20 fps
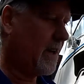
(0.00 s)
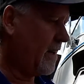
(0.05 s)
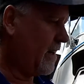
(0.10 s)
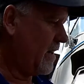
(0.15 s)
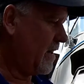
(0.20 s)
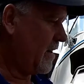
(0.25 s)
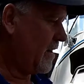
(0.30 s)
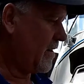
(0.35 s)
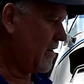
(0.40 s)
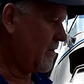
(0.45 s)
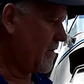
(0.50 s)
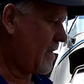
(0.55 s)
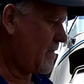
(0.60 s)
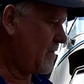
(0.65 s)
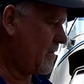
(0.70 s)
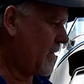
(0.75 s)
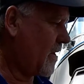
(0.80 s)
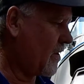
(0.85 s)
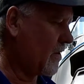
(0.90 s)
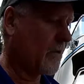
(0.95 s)
I remember
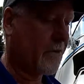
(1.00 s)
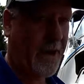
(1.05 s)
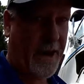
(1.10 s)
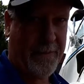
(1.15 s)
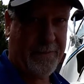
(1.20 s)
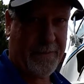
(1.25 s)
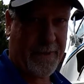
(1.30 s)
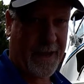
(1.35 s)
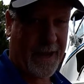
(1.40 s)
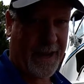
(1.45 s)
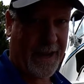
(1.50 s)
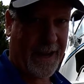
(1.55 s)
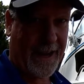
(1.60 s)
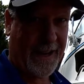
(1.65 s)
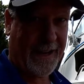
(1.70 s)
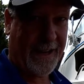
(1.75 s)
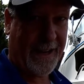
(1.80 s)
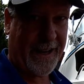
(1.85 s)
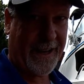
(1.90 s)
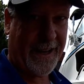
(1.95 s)
my old grandpa had
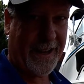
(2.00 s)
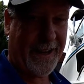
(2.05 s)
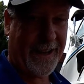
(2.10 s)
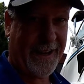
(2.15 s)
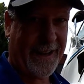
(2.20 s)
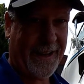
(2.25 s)
a